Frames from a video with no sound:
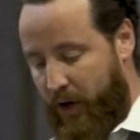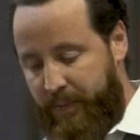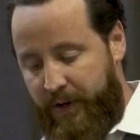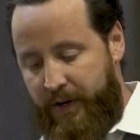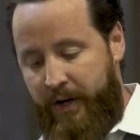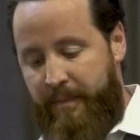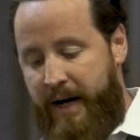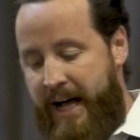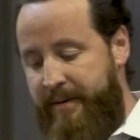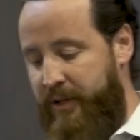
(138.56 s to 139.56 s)
open your
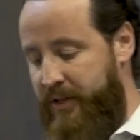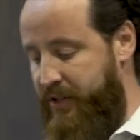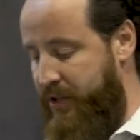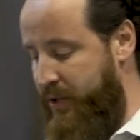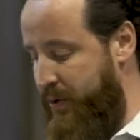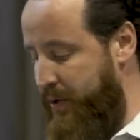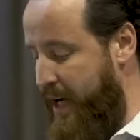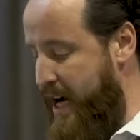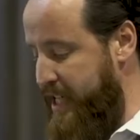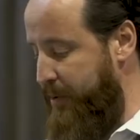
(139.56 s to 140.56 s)
Bibles to the
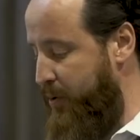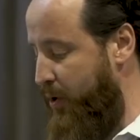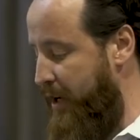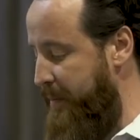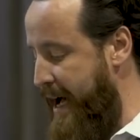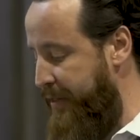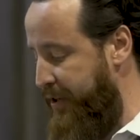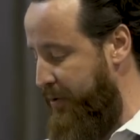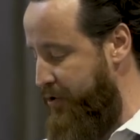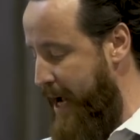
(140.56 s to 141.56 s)
Gospel according to
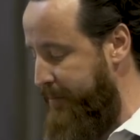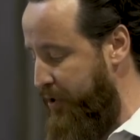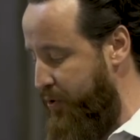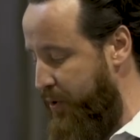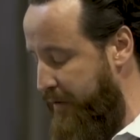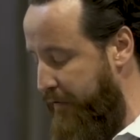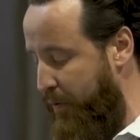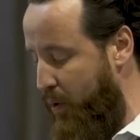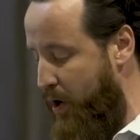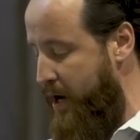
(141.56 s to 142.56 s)
Matthew chapter
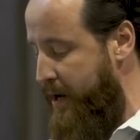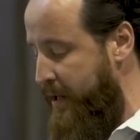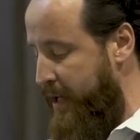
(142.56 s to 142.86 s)
24.